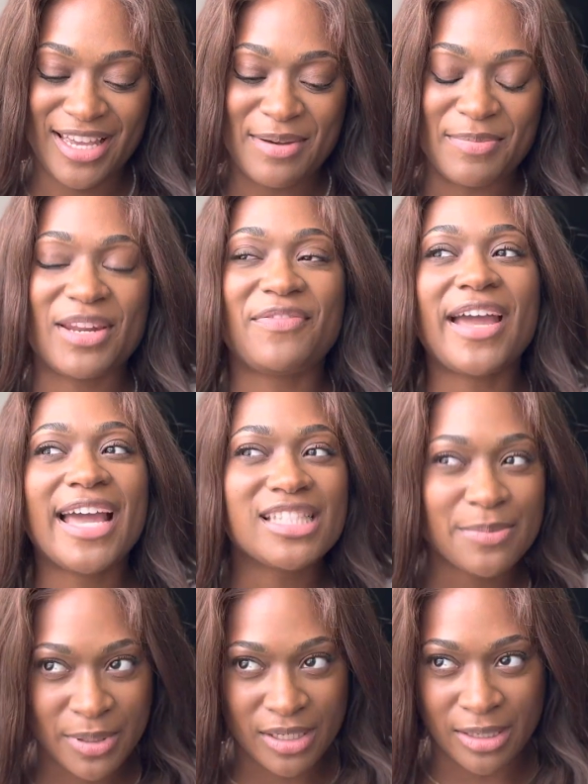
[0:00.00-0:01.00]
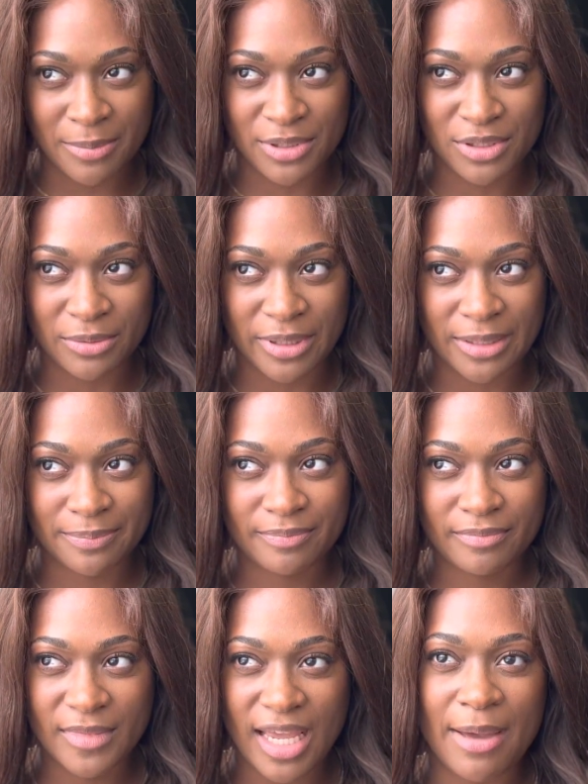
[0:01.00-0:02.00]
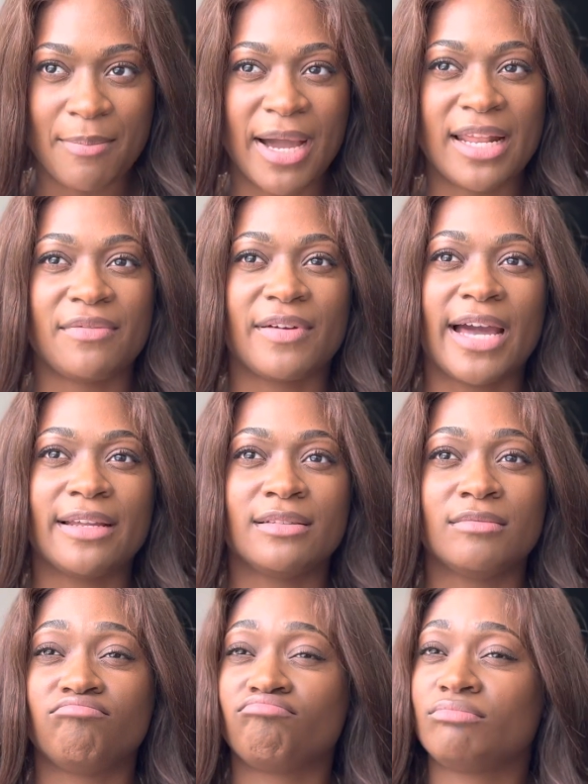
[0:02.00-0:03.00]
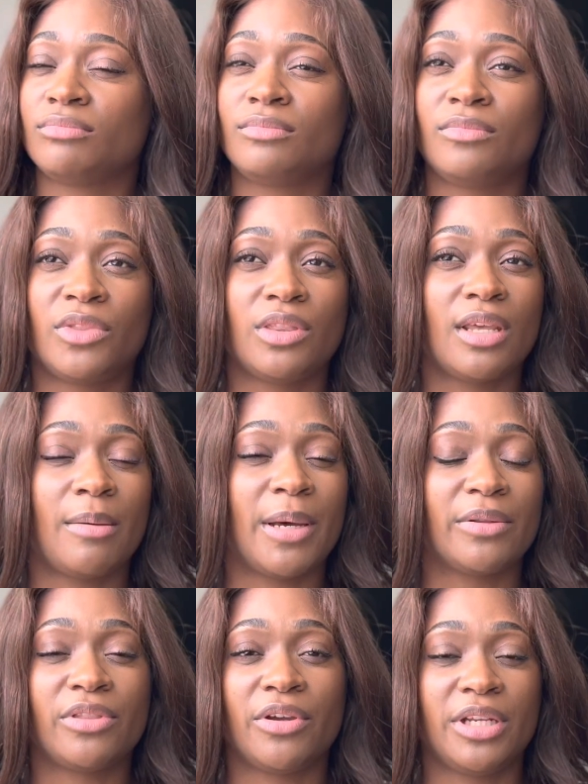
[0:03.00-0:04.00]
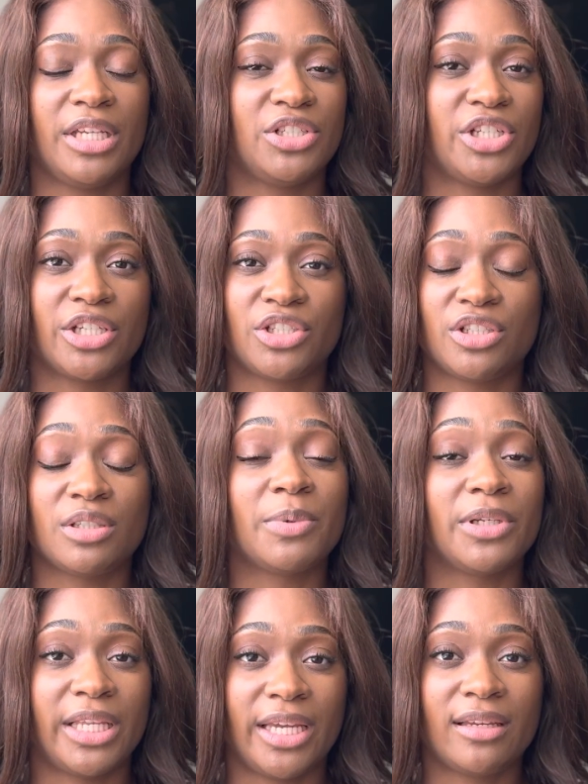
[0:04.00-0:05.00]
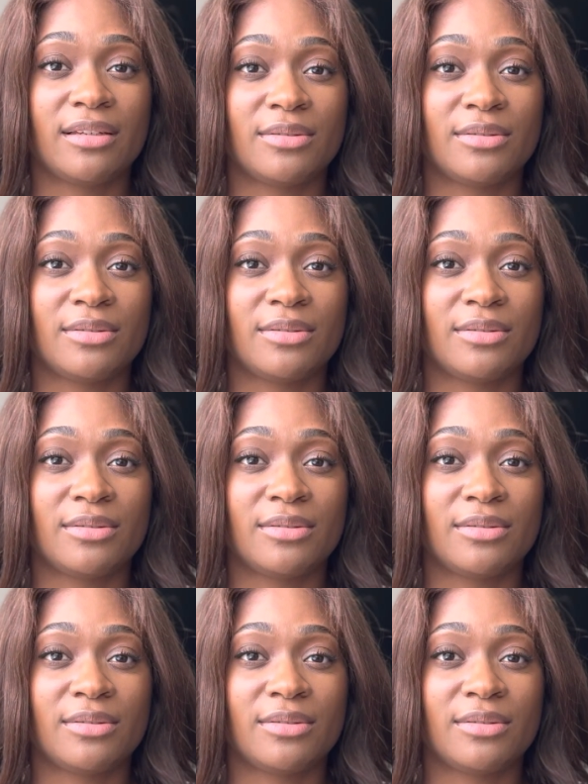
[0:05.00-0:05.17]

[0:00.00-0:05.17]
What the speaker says: But if I had to put a number to it, I might have gotten about 30 injections per leg.